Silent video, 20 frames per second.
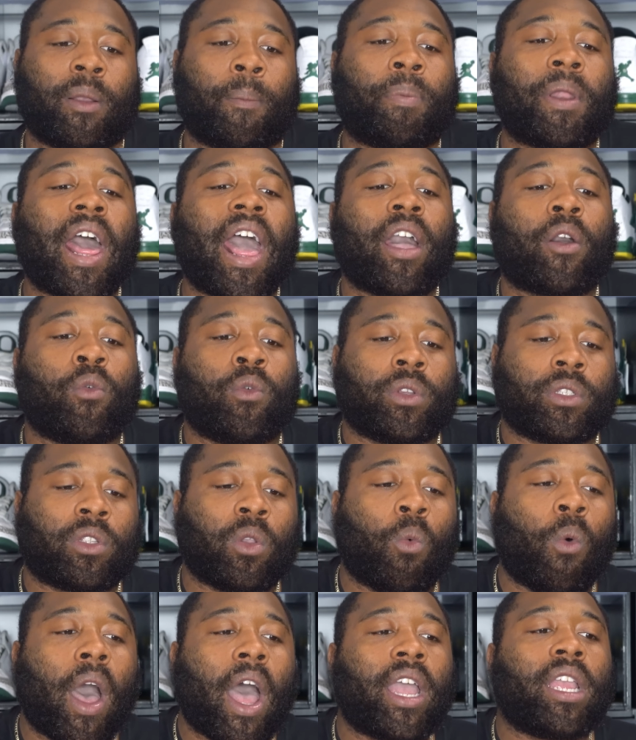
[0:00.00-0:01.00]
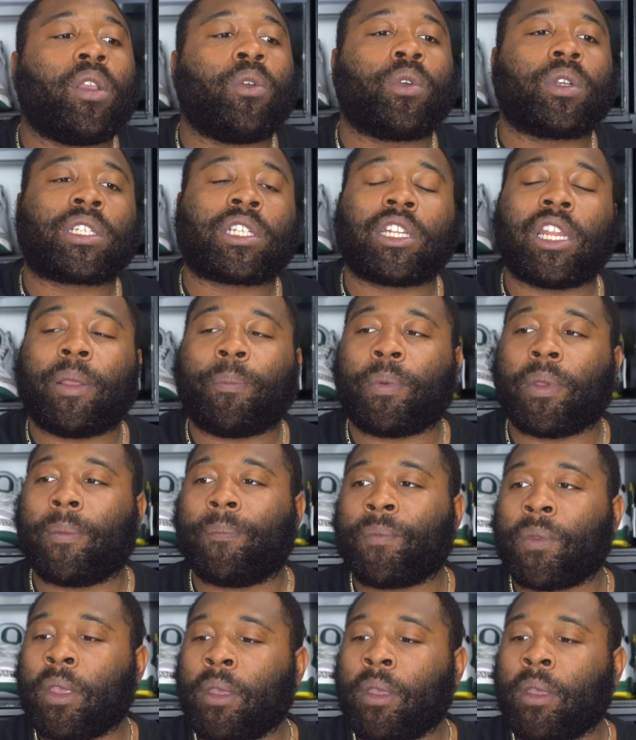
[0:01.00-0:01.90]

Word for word: the black ones, the While You Were Sleeping,